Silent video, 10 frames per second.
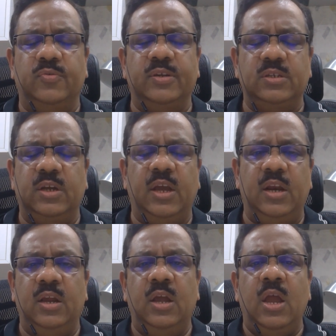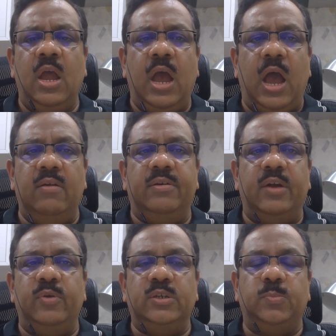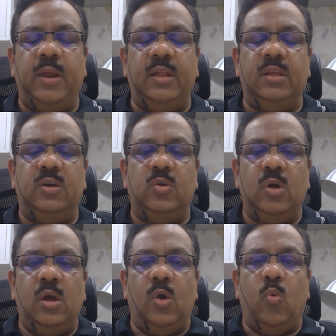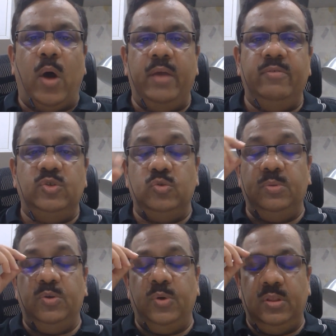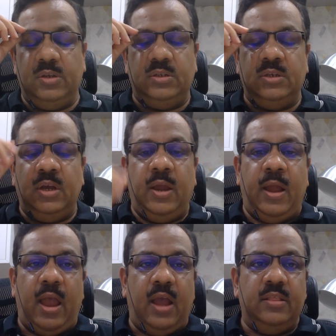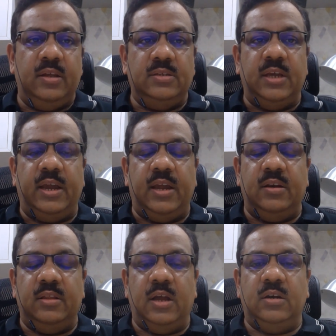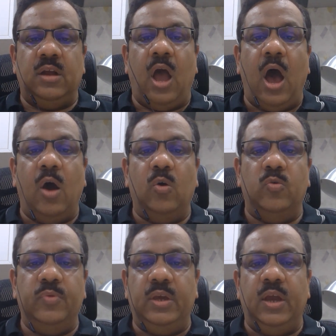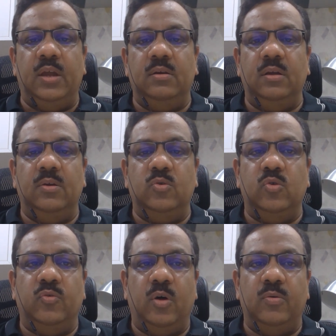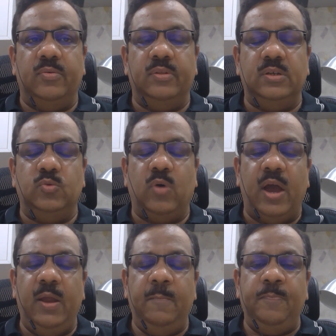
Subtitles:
First, again, I'll try to explain that why we should be doing this, and then second, that how we can go forward with this. Why?